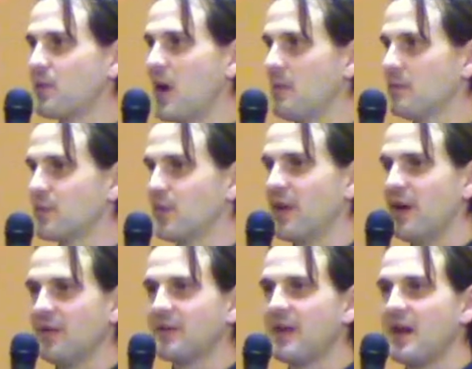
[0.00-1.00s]
problems with
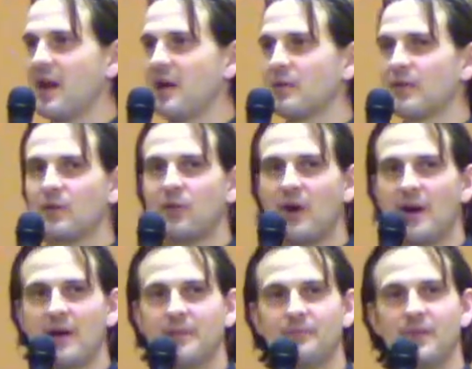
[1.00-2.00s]
health care, with
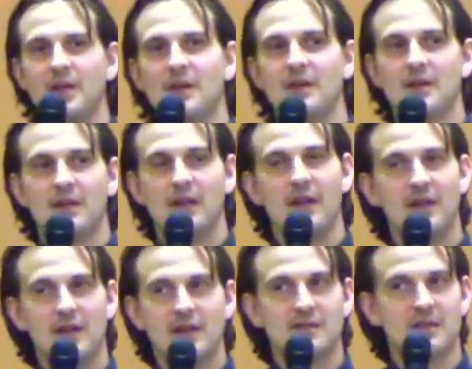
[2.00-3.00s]
crime.
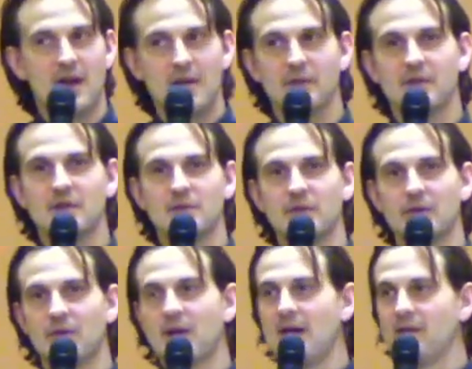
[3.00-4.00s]
It's not because we
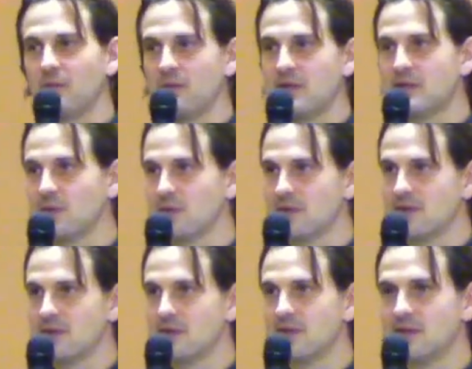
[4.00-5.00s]
don't have the
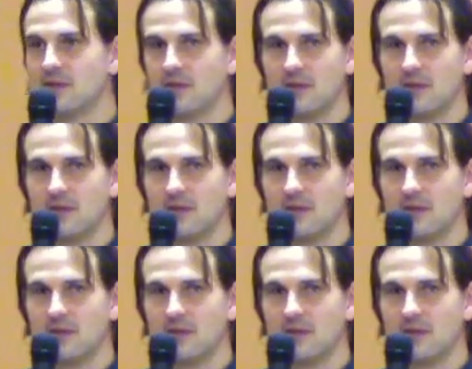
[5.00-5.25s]
resources to